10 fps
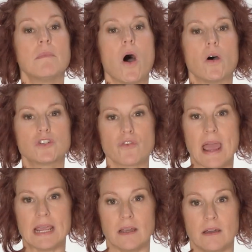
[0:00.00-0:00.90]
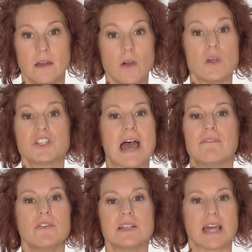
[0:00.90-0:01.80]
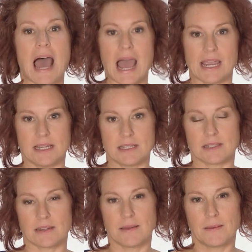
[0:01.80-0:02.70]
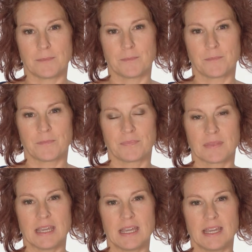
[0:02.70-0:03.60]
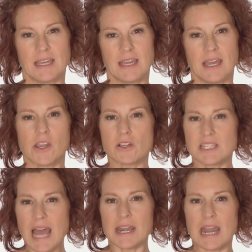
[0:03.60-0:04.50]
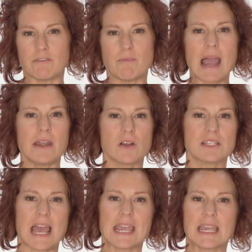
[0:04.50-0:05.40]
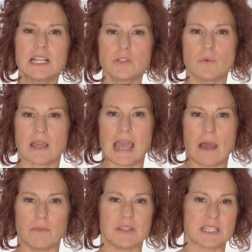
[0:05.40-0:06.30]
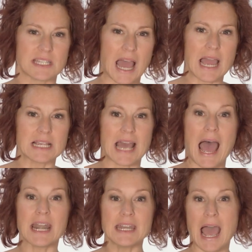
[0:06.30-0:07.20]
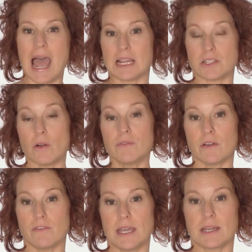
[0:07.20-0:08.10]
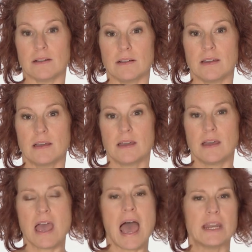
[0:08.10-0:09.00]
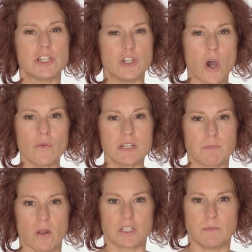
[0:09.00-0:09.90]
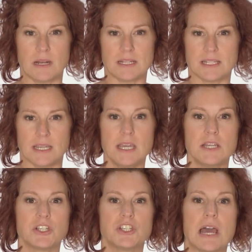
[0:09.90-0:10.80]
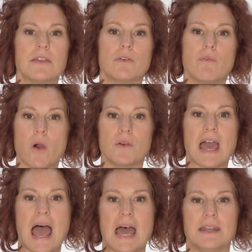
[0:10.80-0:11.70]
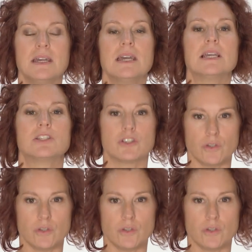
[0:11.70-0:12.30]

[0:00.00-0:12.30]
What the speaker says: or trailer, whichever is the highest. Your sat-nav might not take into account the size and height of your vehicle, and it's your responsibility to check the road ahead is